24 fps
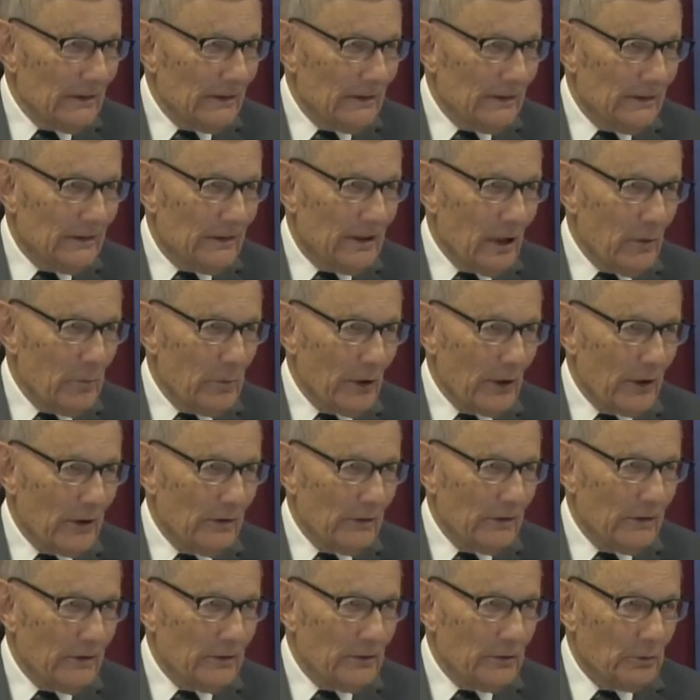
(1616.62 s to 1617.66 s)
A
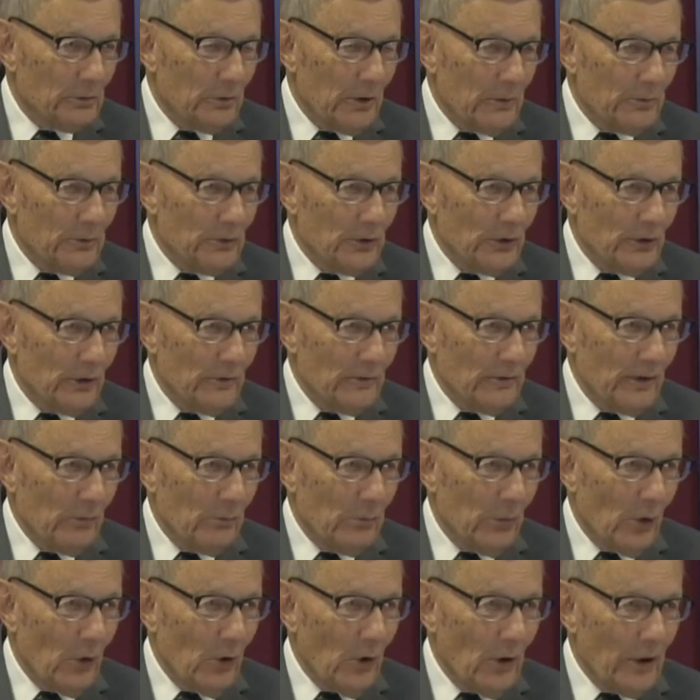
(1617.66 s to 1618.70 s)
typical description of
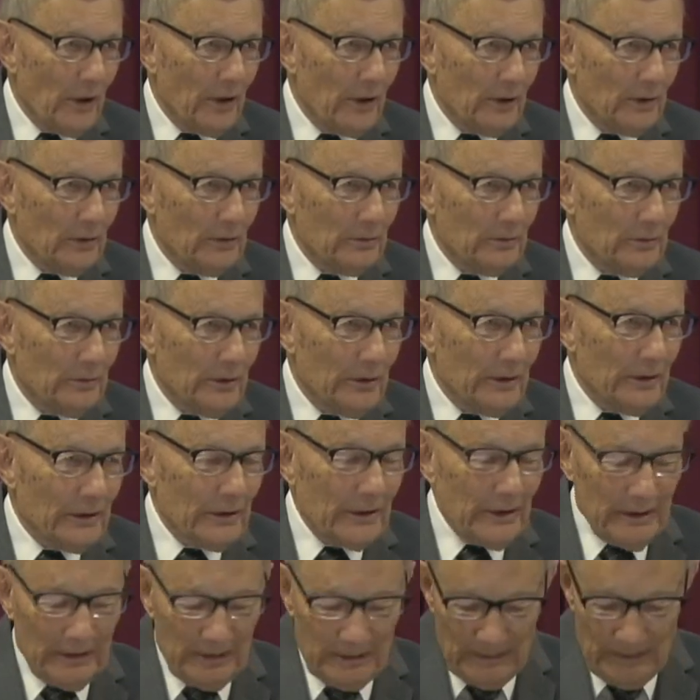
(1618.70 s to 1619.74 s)
a boil,
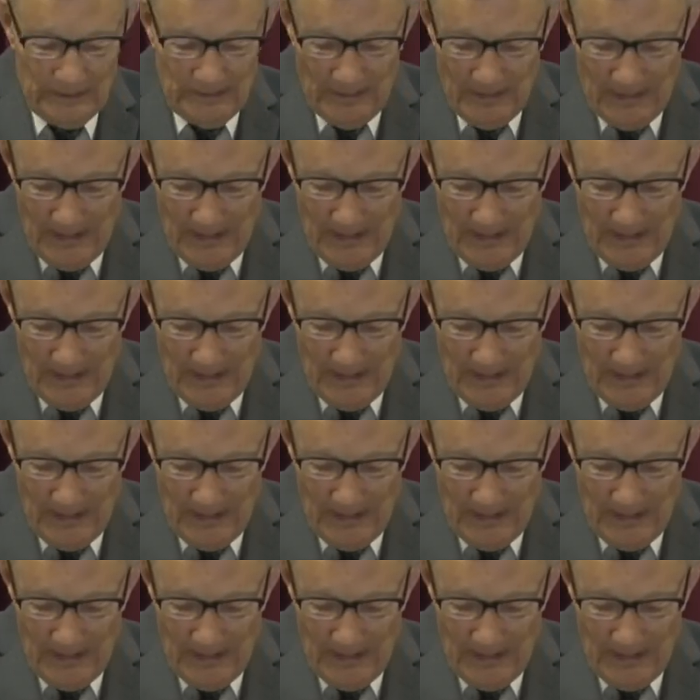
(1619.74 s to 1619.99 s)
really.